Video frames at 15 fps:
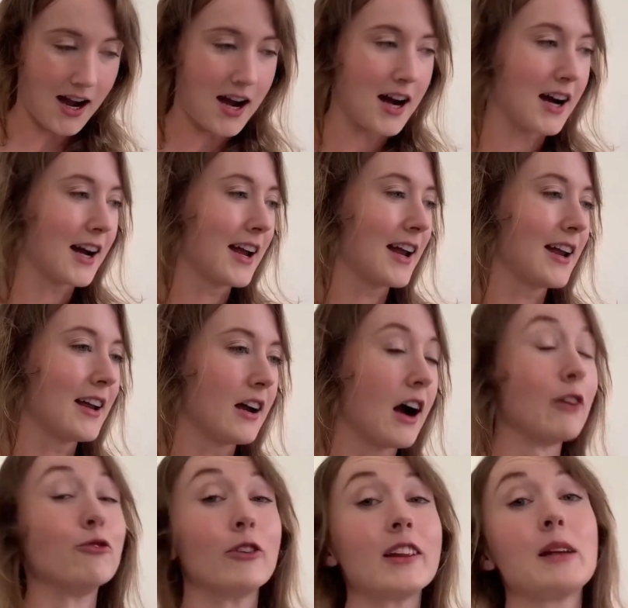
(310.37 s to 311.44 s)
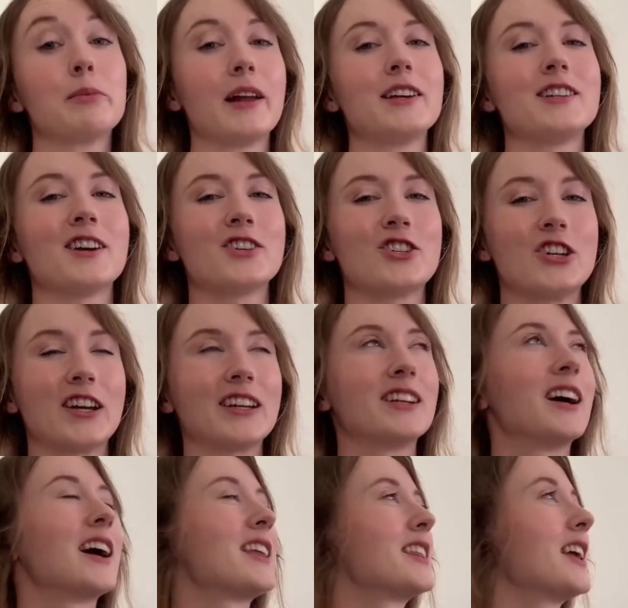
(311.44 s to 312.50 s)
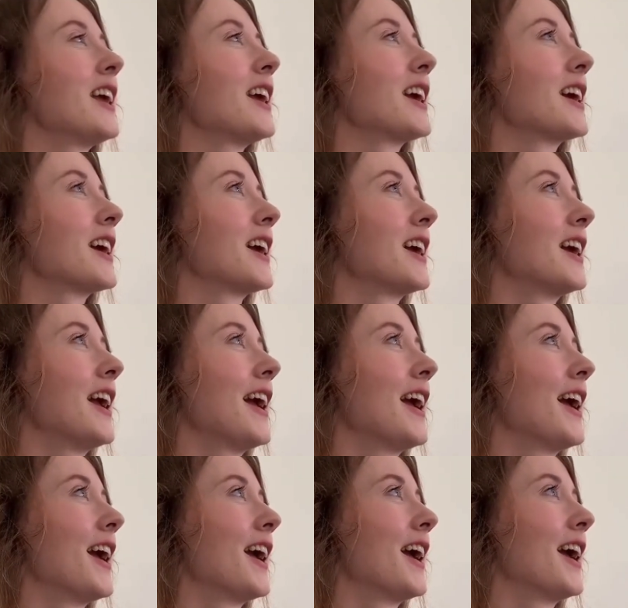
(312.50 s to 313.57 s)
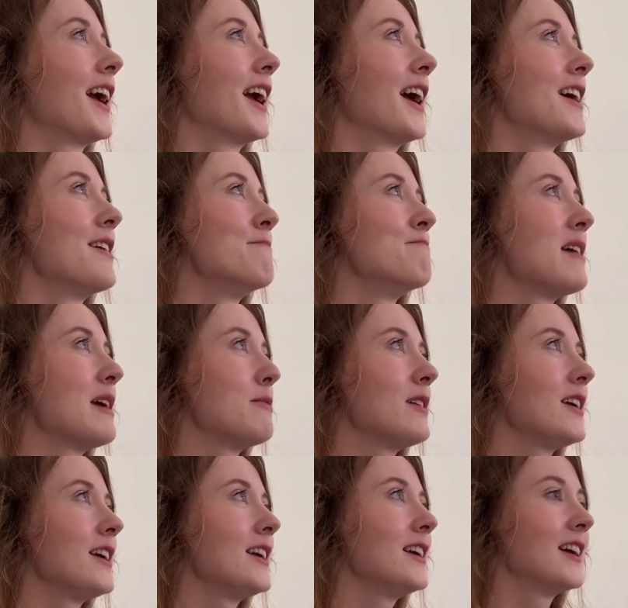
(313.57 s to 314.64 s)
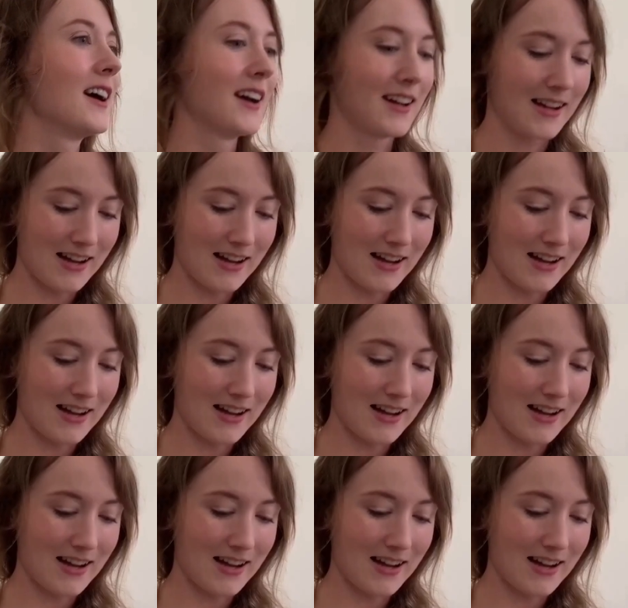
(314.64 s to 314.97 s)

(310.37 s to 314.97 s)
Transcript: I really played yarn chicken. I think maybe